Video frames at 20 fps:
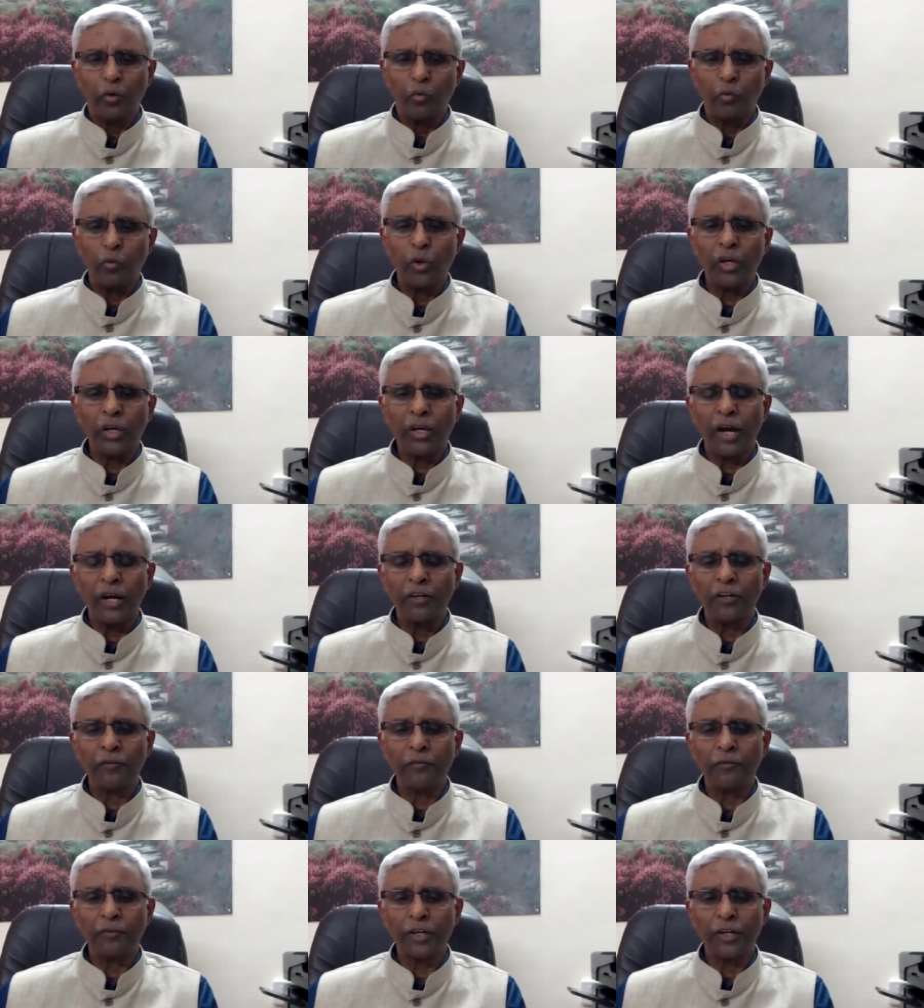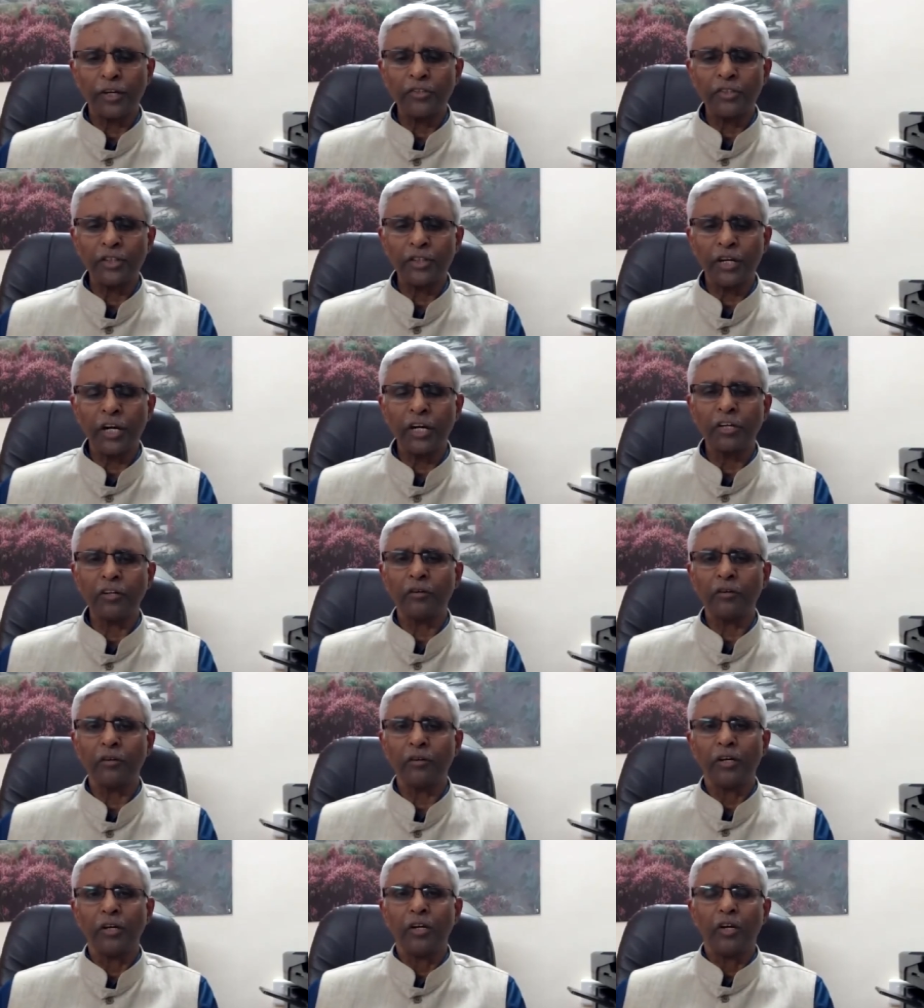we can differentiate
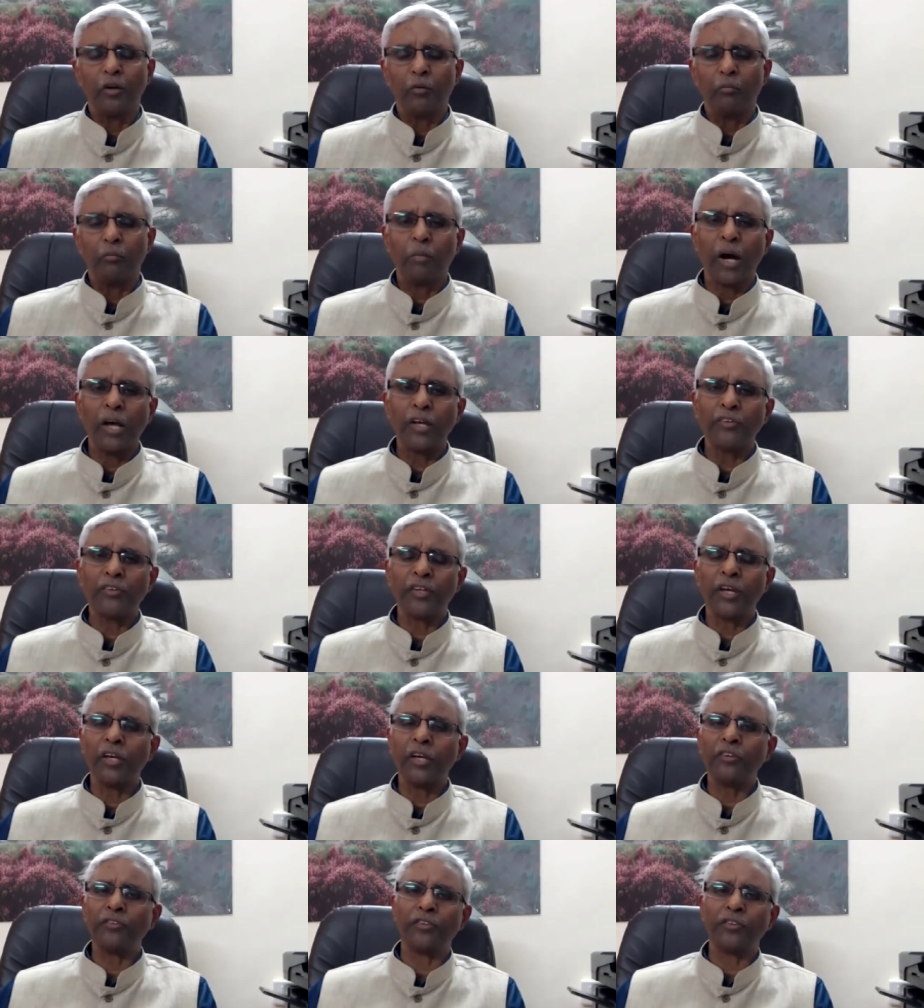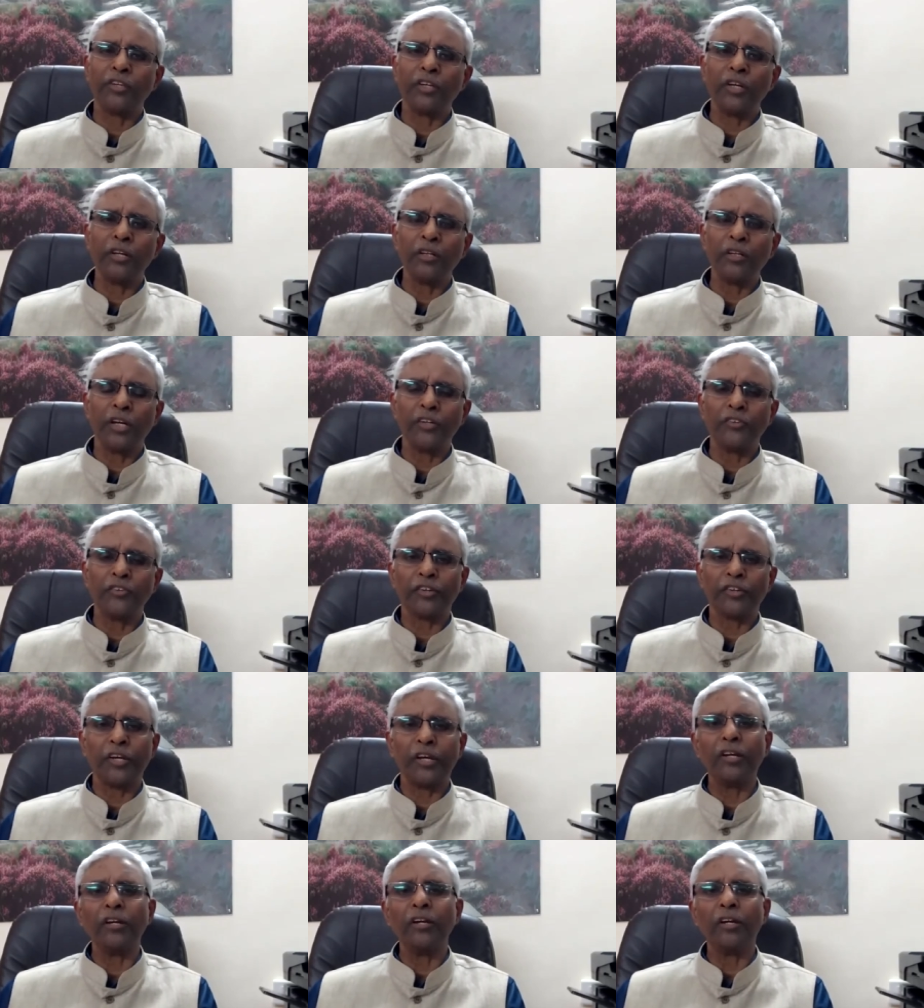by say seeing the
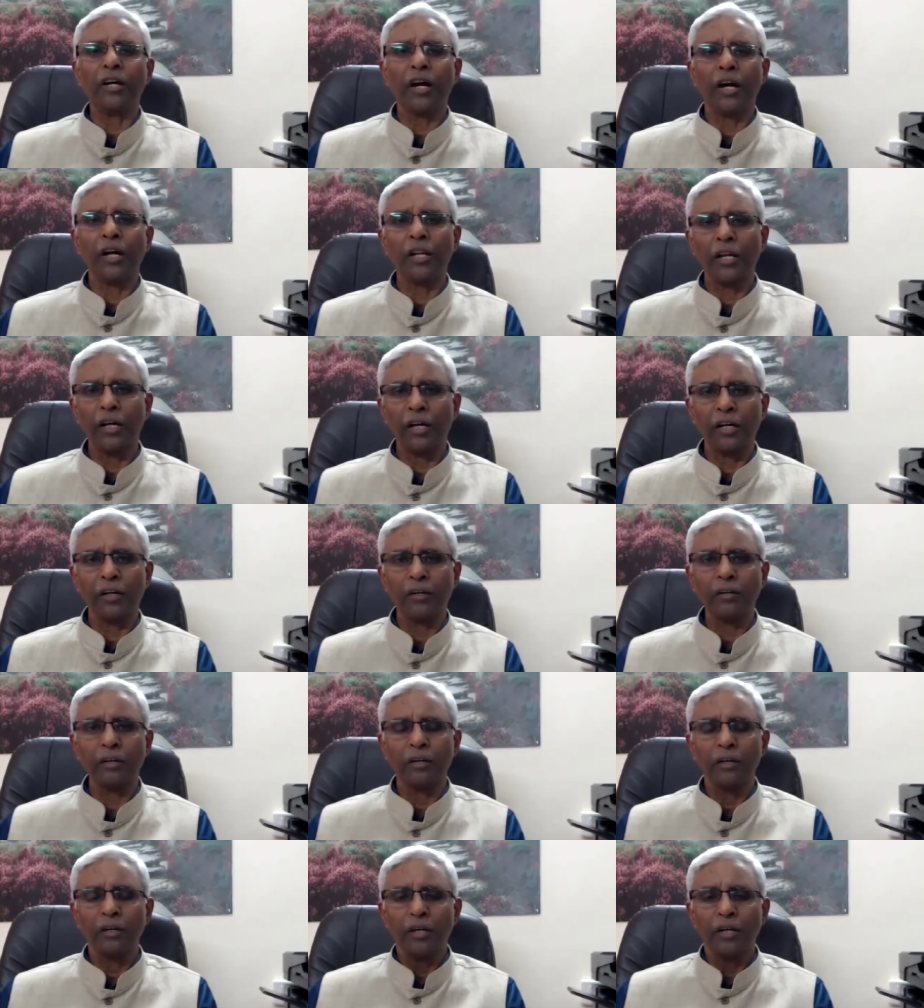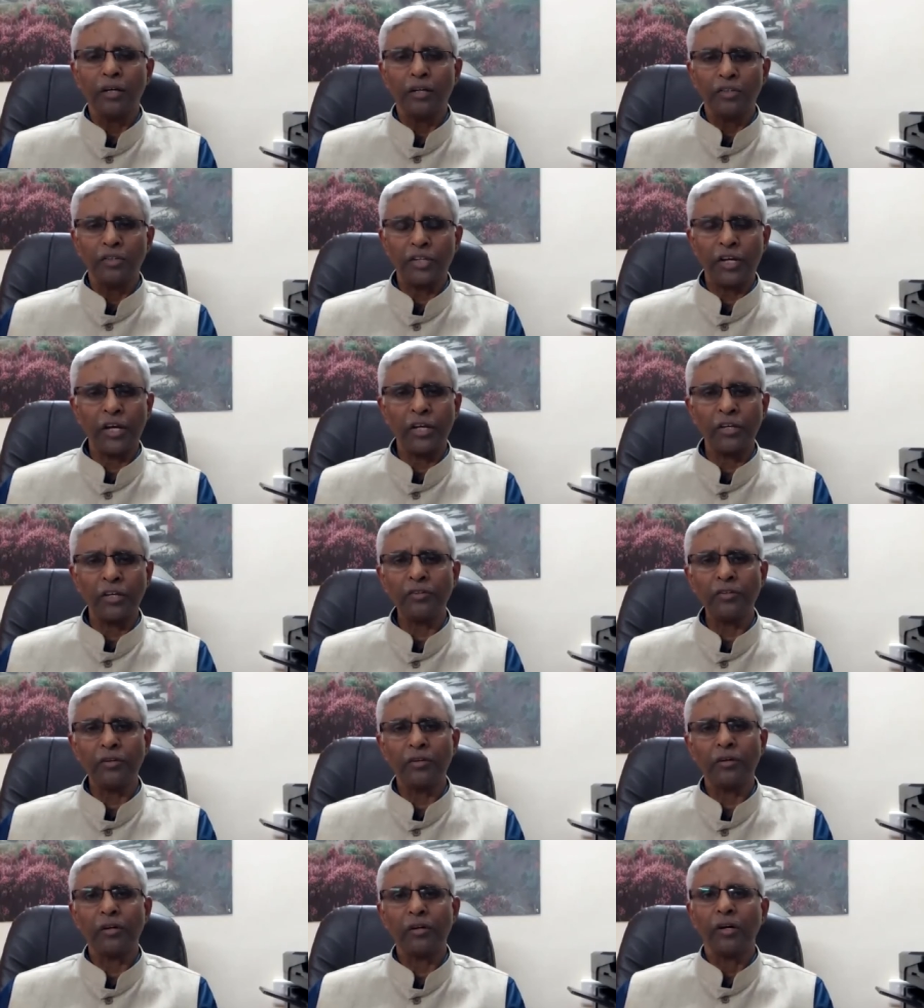skin color change